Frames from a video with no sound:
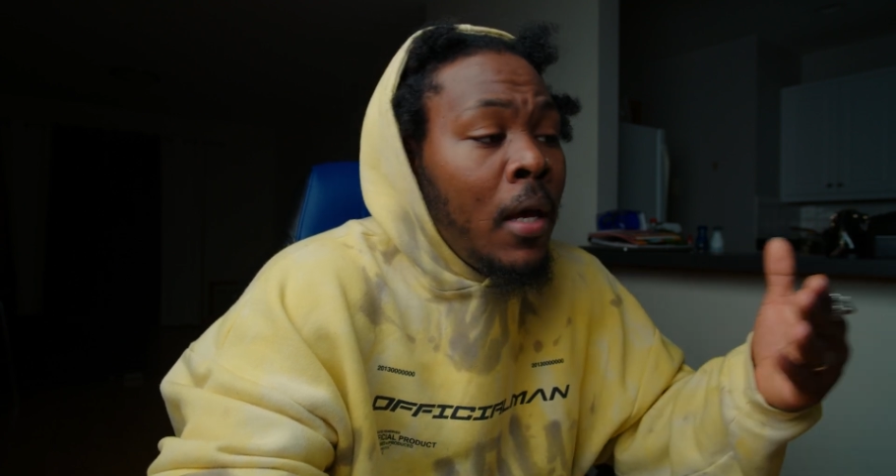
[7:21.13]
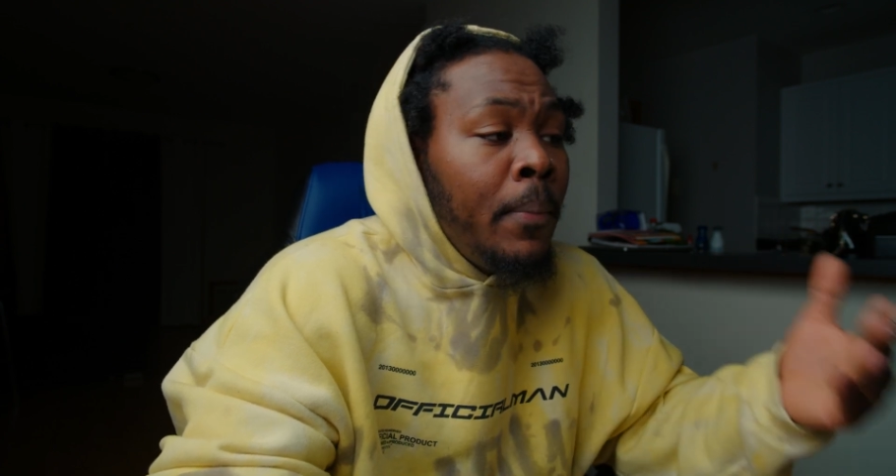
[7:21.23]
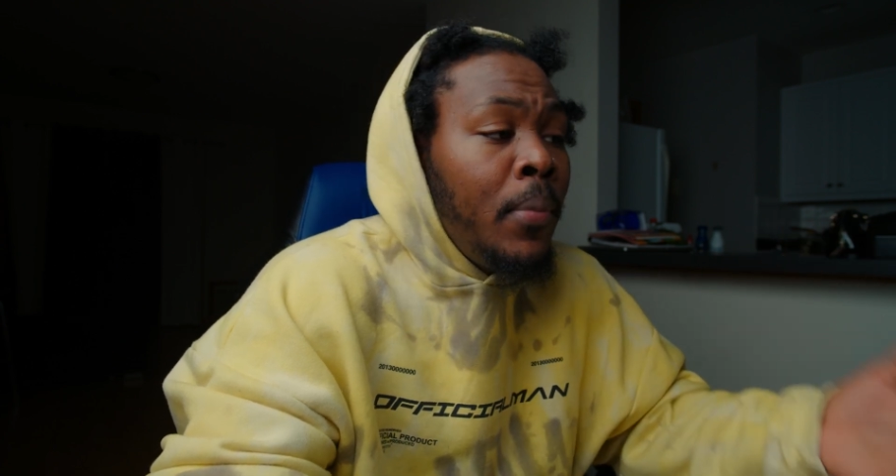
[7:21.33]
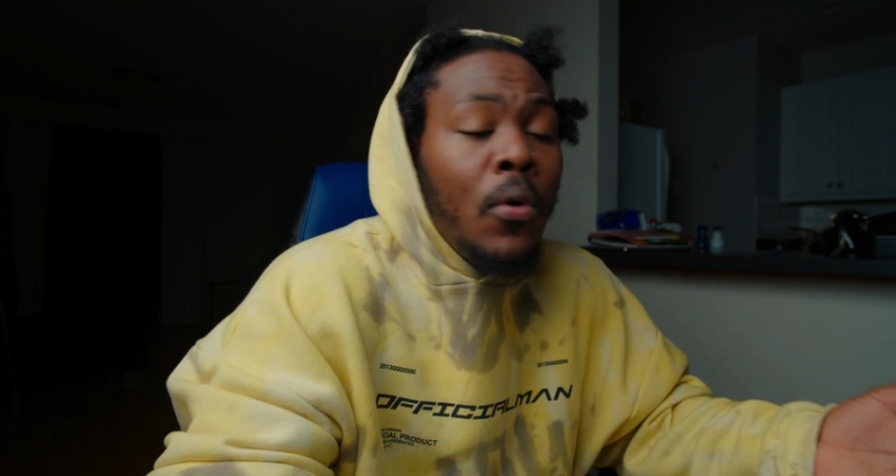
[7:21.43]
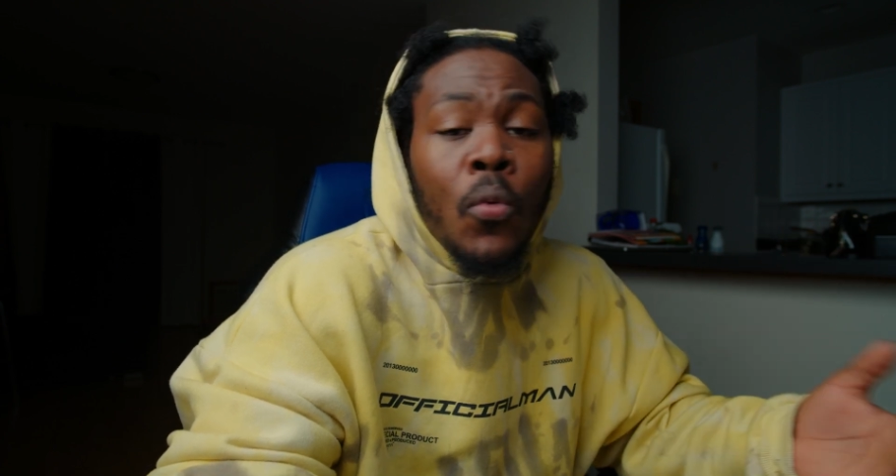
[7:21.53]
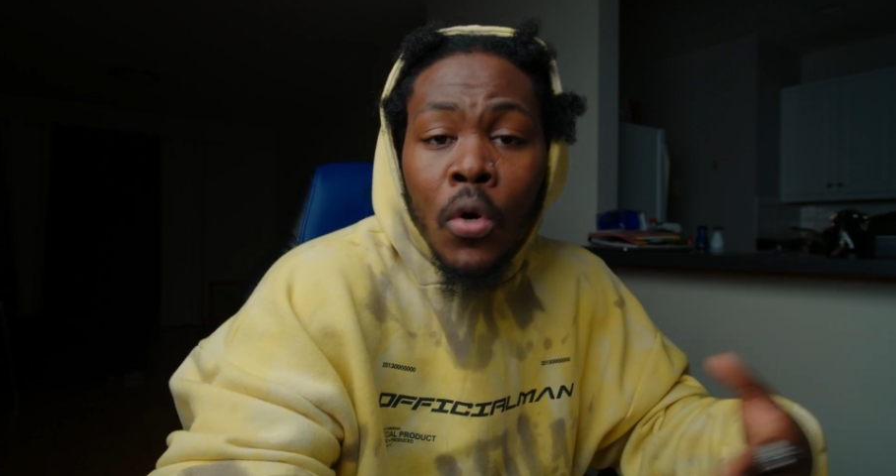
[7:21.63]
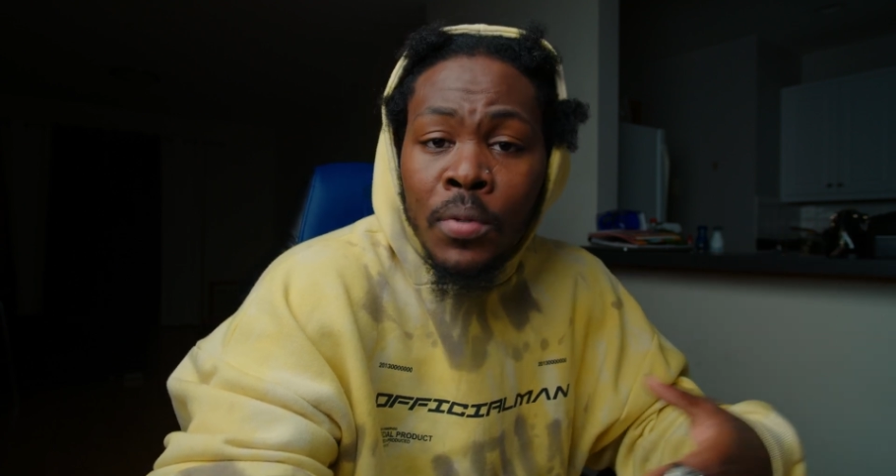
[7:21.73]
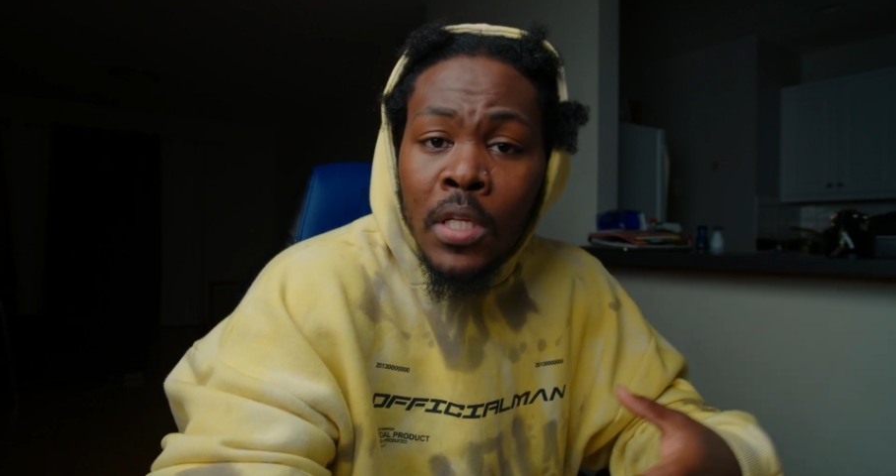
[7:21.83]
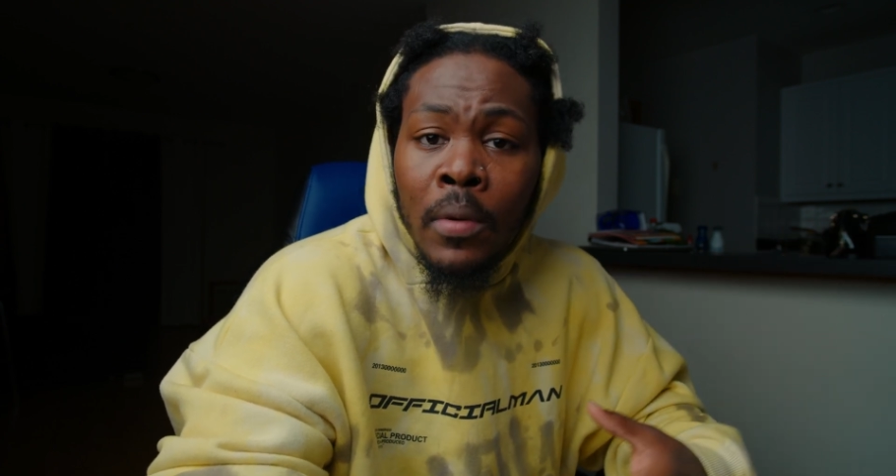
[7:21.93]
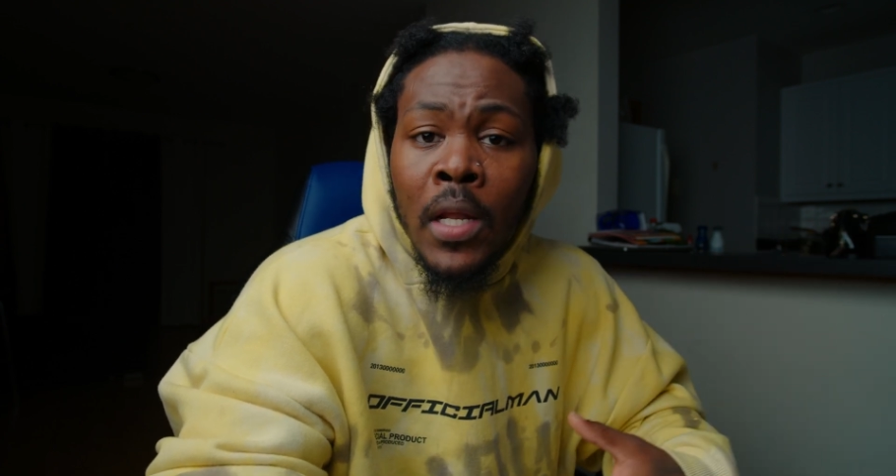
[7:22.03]
and put warp
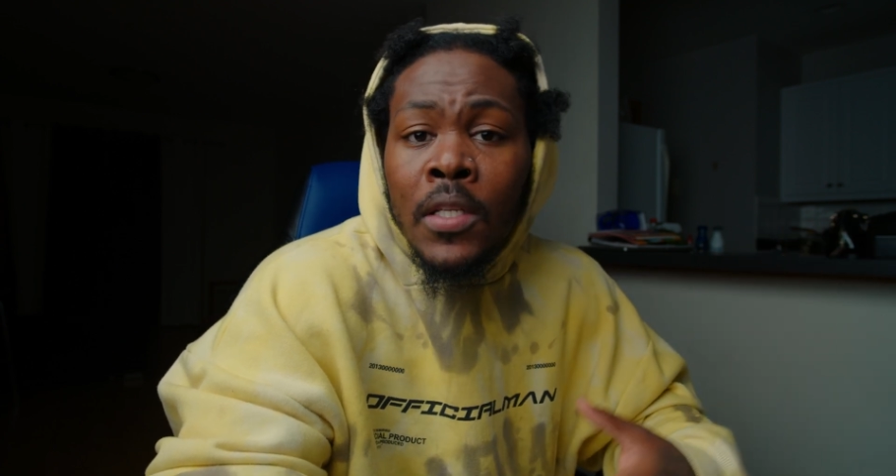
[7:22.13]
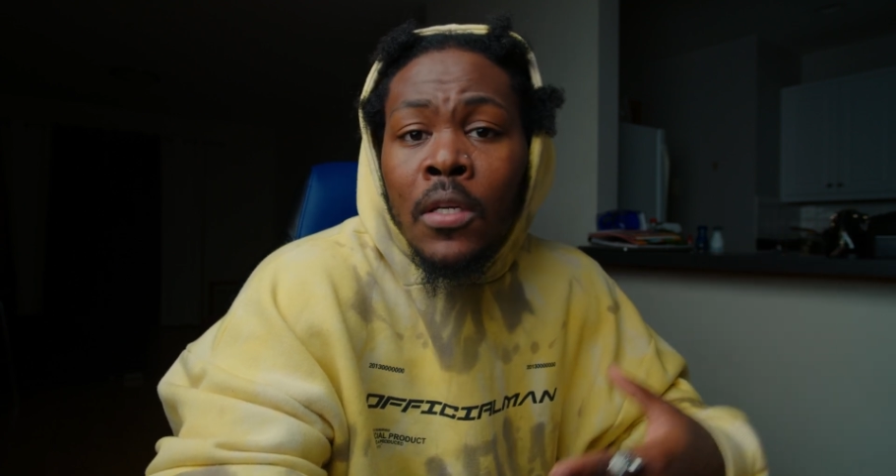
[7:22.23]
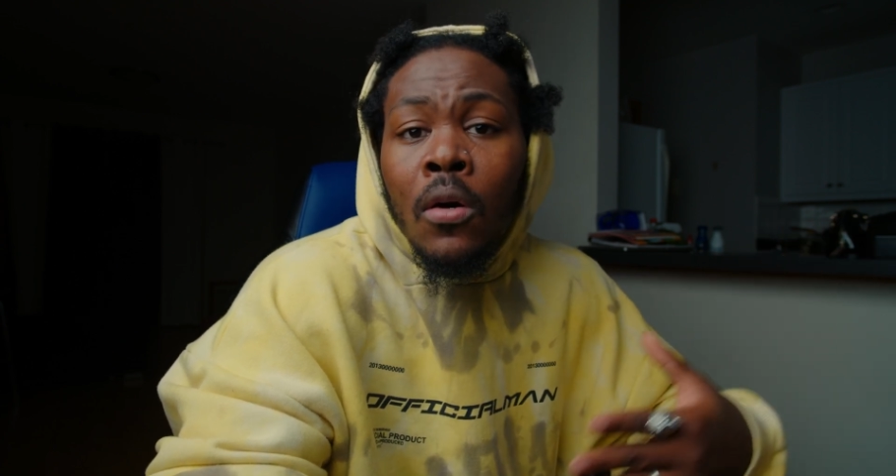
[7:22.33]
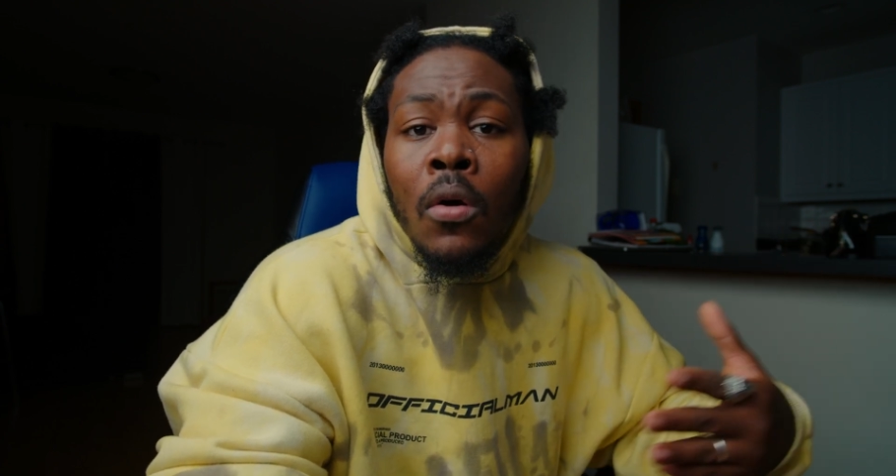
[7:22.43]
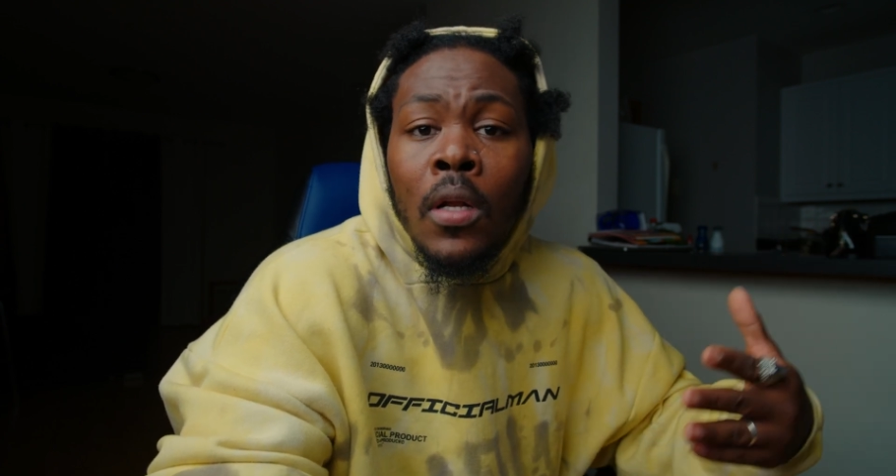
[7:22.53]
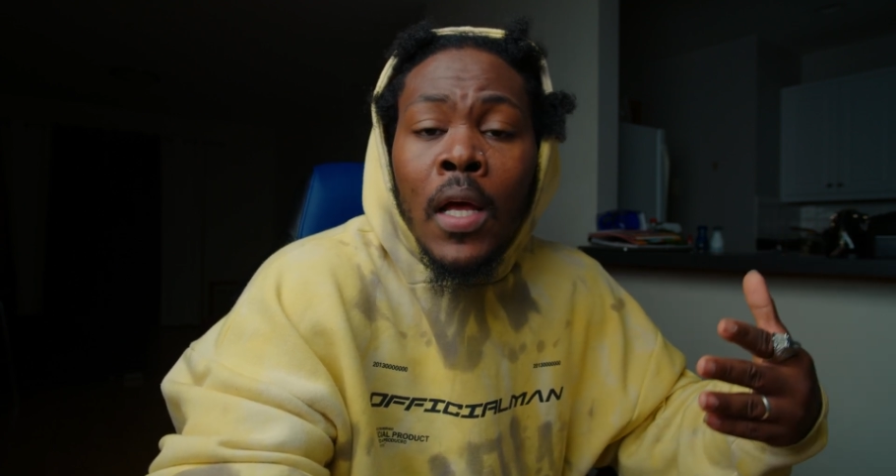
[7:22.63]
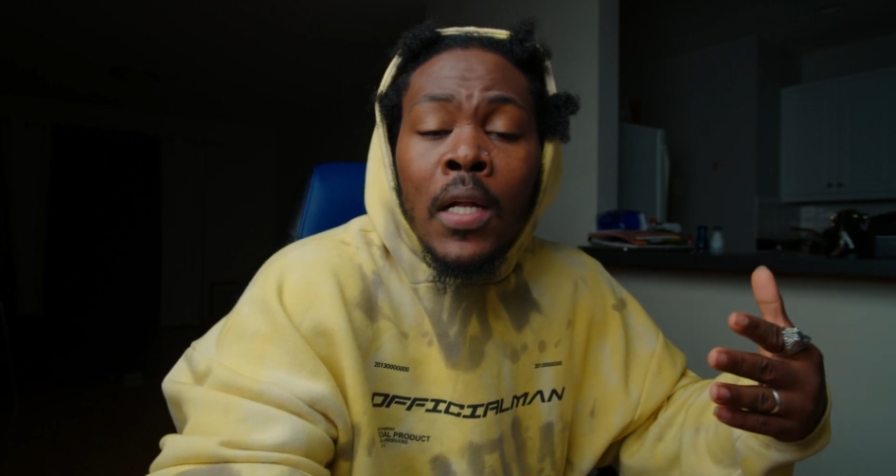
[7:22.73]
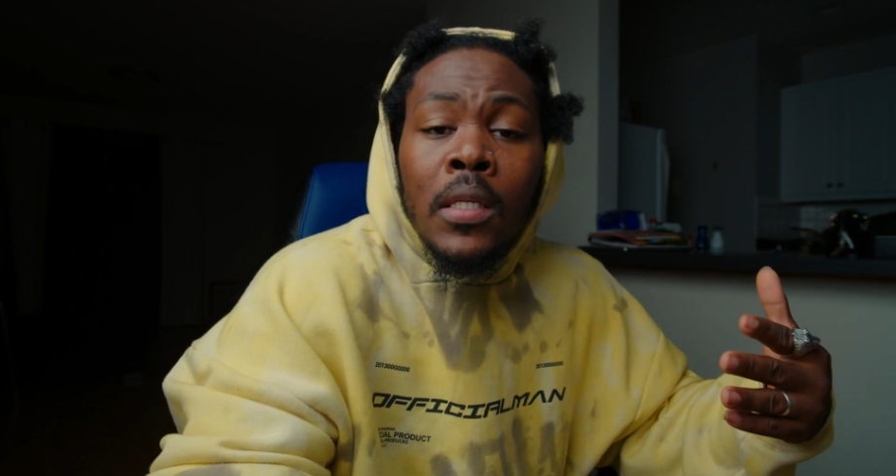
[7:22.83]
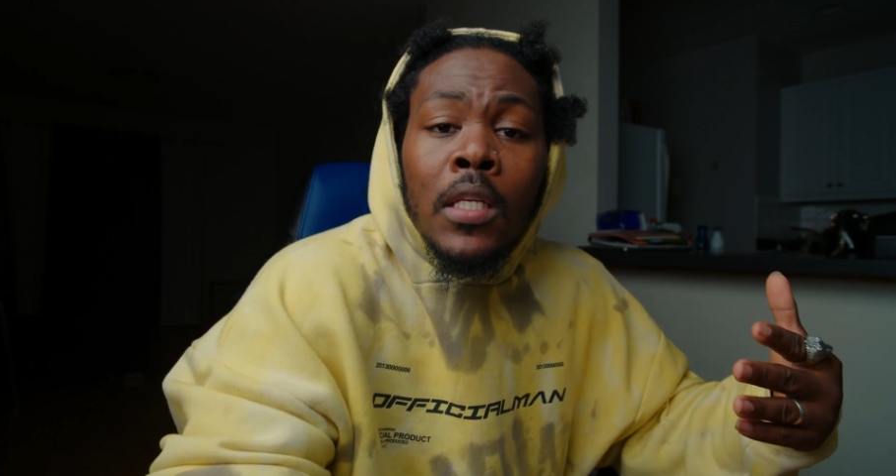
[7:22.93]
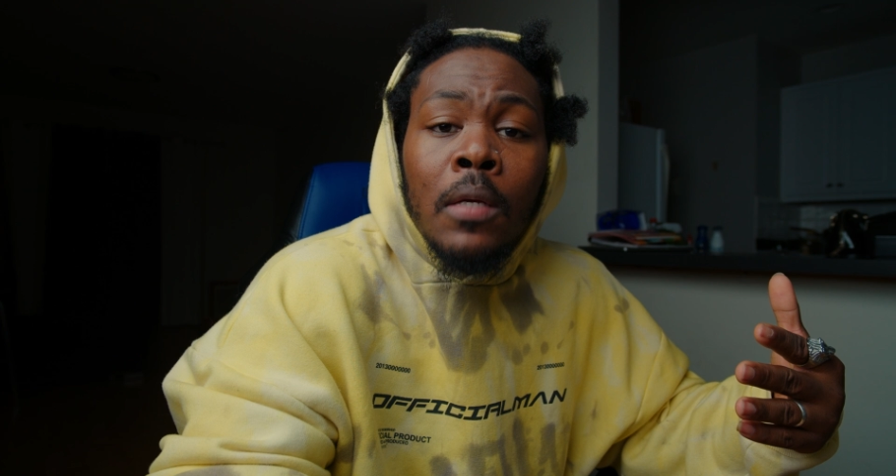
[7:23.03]
stabilizer on it at
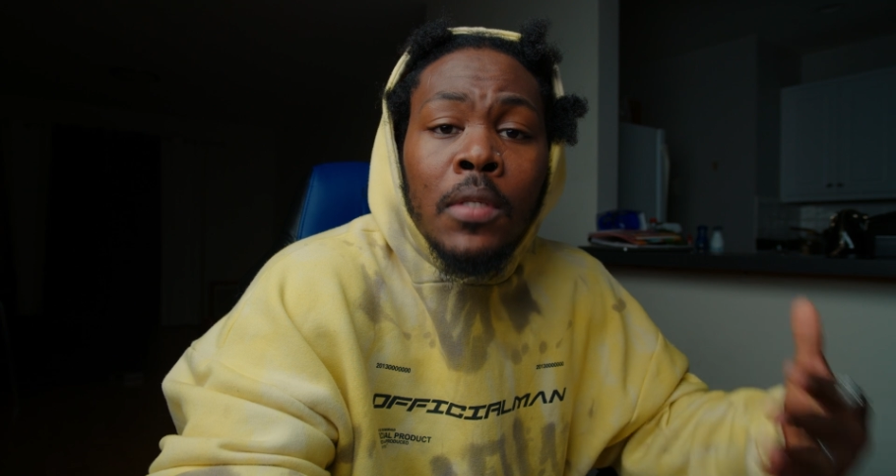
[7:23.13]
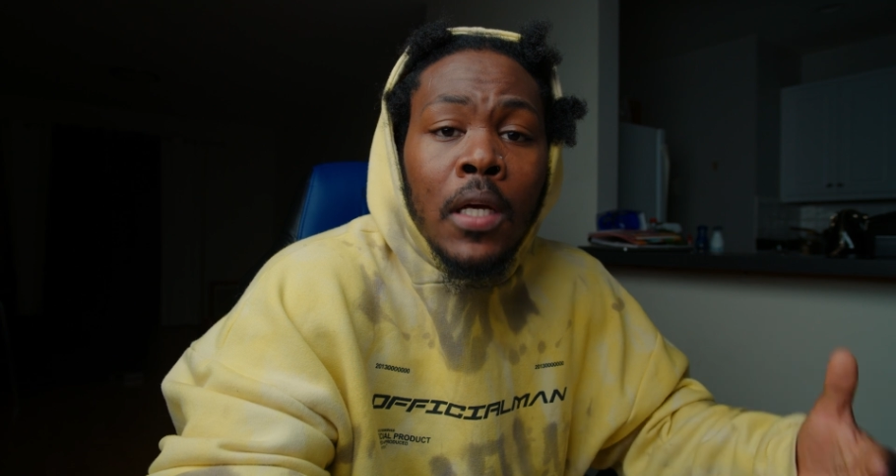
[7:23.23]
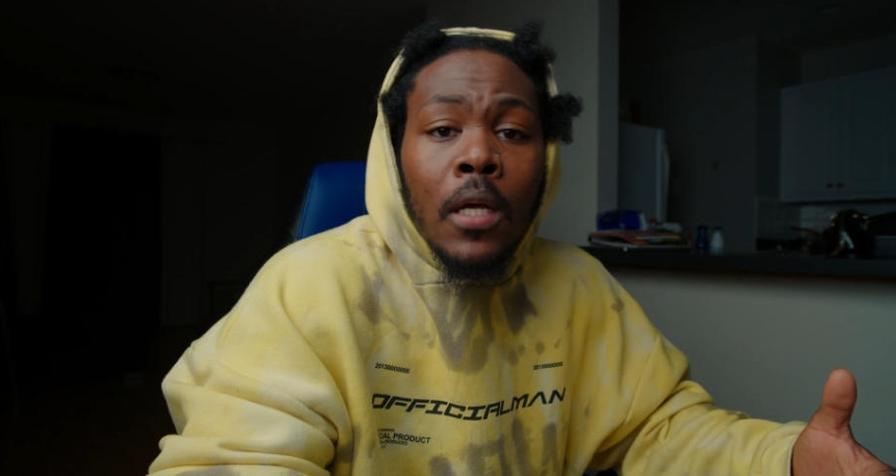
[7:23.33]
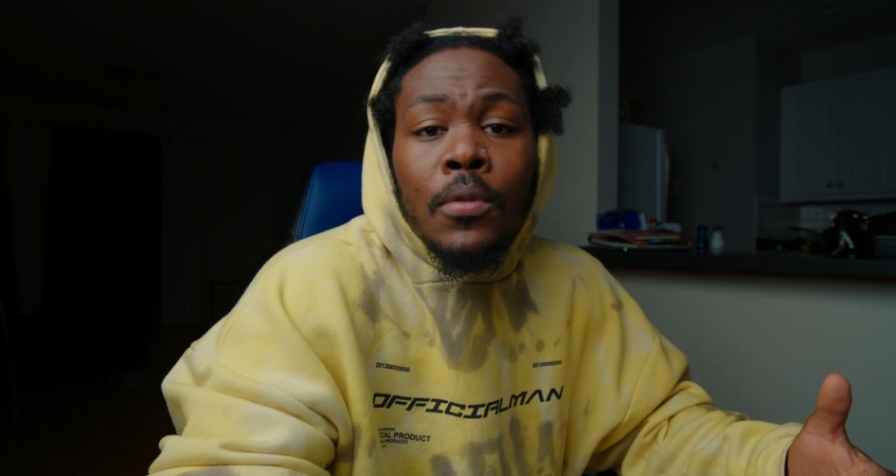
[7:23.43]
the same time.